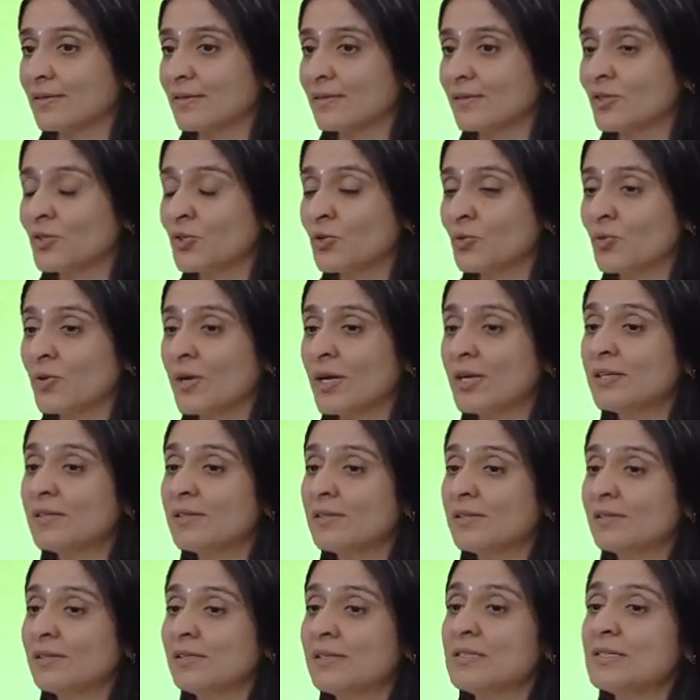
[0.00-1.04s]
Do I
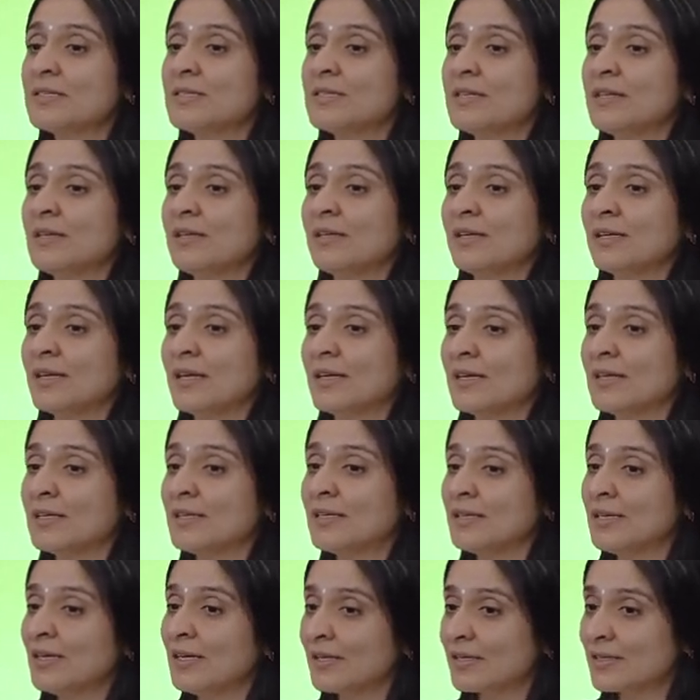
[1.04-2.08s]
really see? Can I
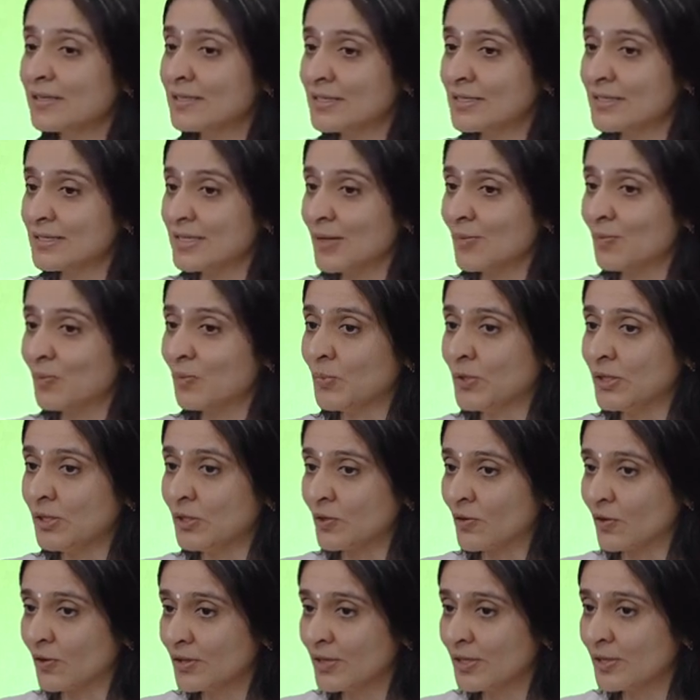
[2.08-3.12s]
take a step
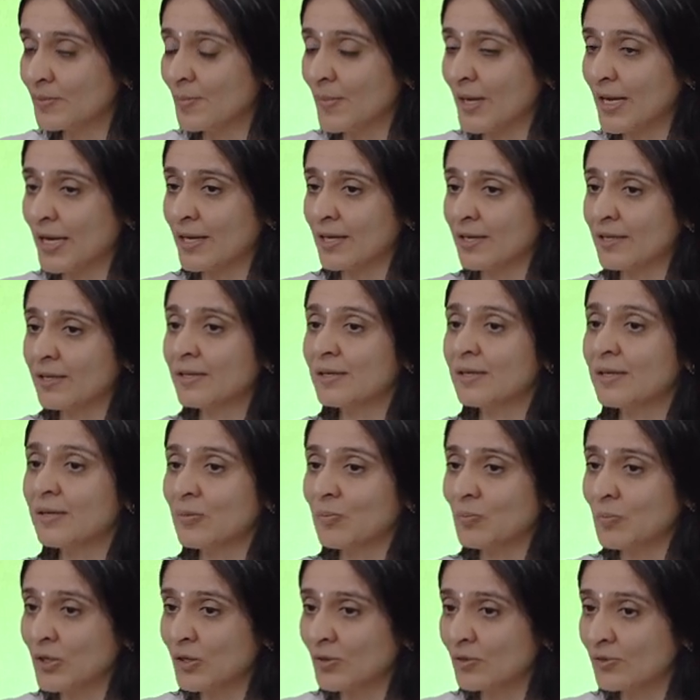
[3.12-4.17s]
beyond the mind,
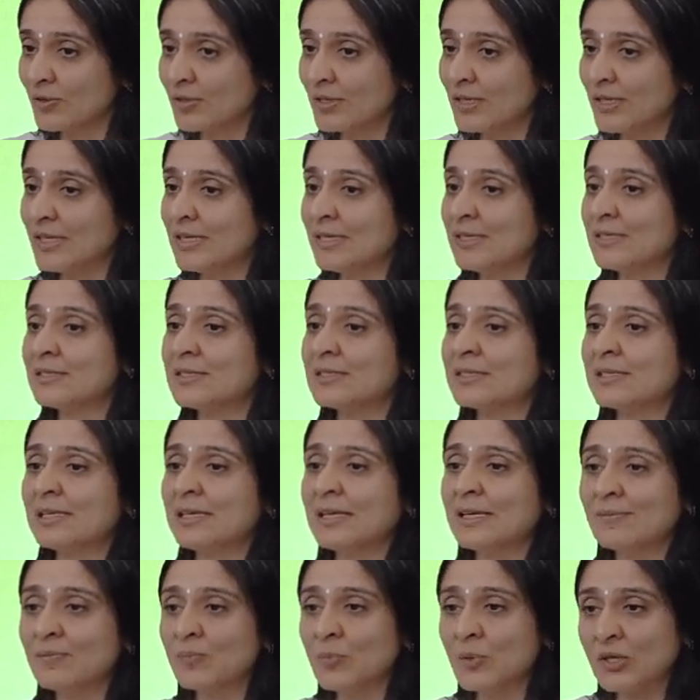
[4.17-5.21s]
beyond the
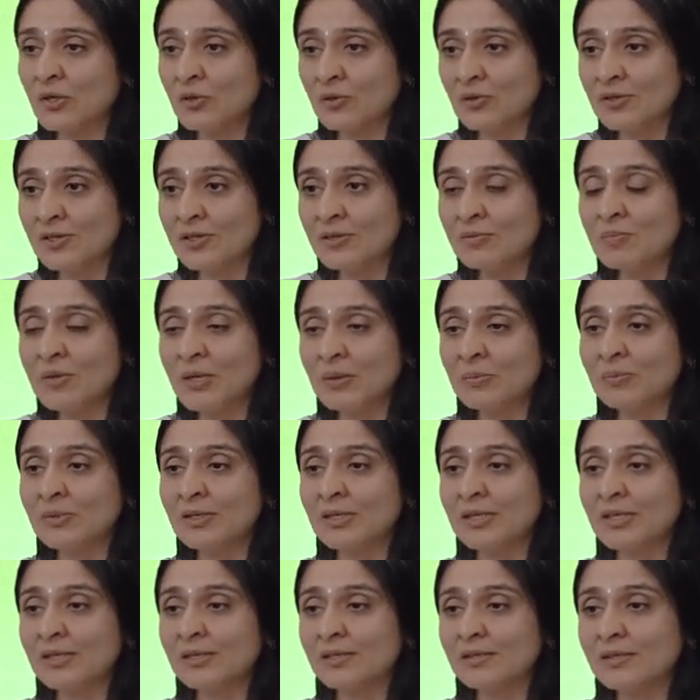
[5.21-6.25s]
intellect, beyond the
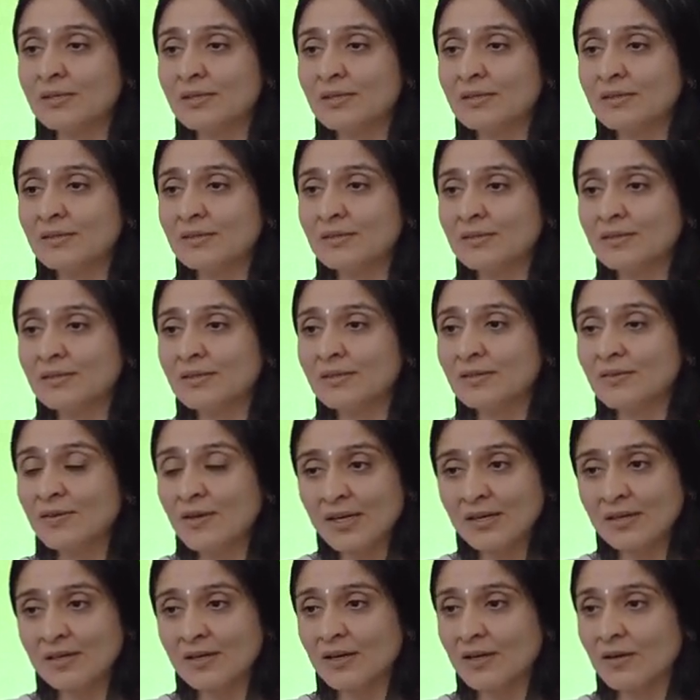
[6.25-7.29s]
memory?
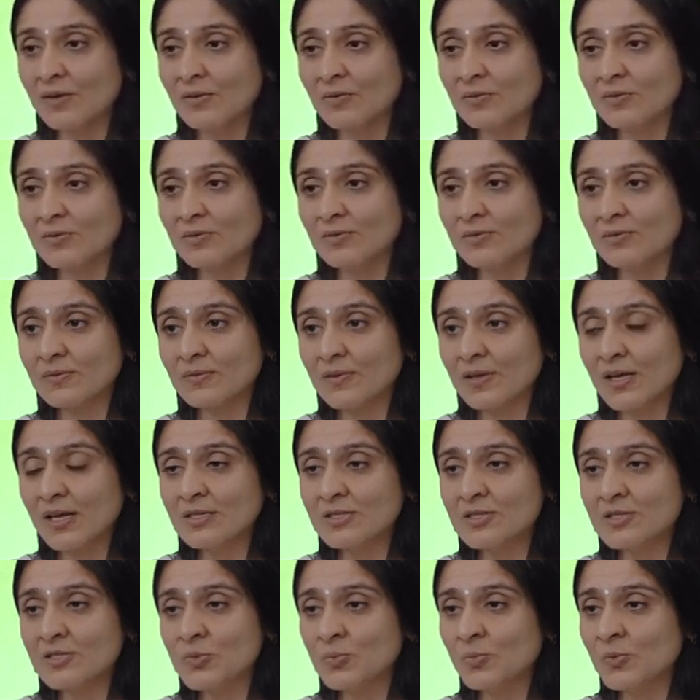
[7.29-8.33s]
Right now. And
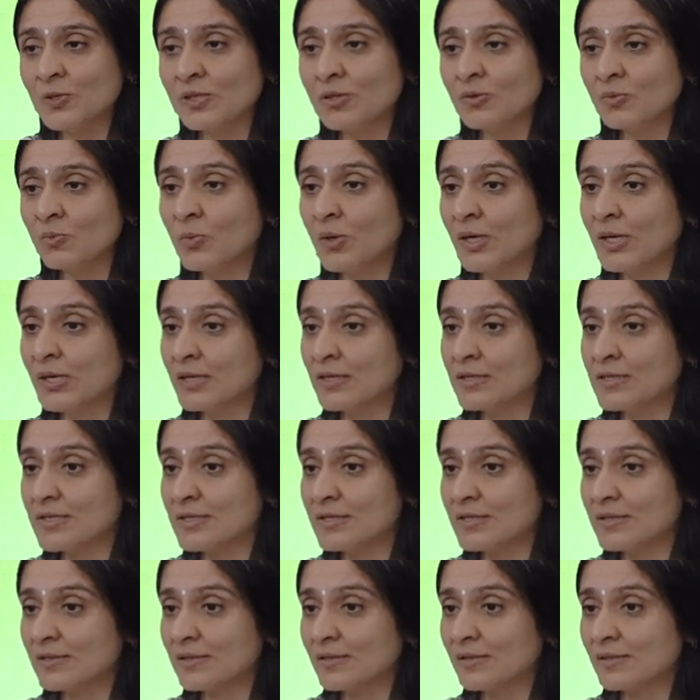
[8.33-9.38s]
just be the
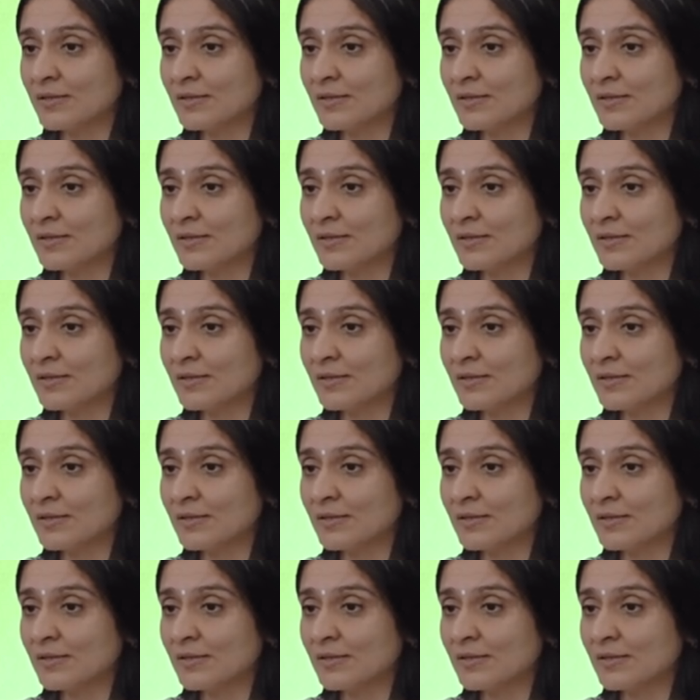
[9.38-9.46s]
witness.